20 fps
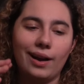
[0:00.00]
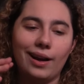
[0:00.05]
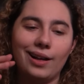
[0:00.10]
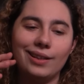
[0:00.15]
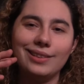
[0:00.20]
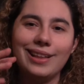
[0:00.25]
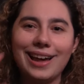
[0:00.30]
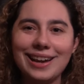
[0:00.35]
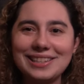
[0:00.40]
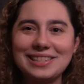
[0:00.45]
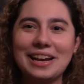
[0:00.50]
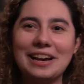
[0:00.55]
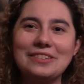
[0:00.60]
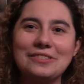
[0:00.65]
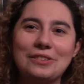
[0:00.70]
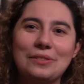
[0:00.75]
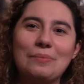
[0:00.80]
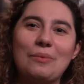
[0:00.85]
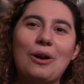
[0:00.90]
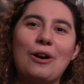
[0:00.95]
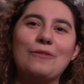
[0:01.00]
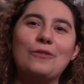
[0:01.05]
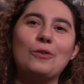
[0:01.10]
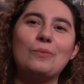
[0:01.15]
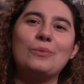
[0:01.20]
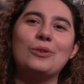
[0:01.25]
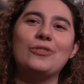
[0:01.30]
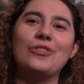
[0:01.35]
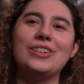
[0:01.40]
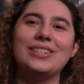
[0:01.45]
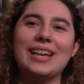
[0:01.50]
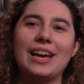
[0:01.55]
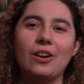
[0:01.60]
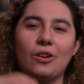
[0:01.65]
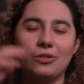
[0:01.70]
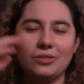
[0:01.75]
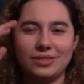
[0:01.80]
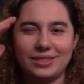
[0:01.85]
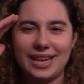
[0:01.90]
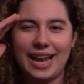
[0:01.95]
a lot of times with the Marvel movies, I
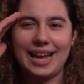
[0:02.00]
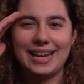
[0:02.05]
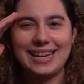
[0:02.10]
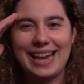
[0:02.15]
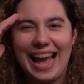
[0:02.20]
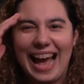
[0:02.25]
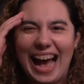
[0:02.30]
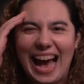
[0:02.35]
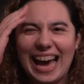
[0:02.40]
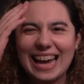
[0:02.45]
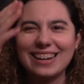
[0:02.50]
don't tend to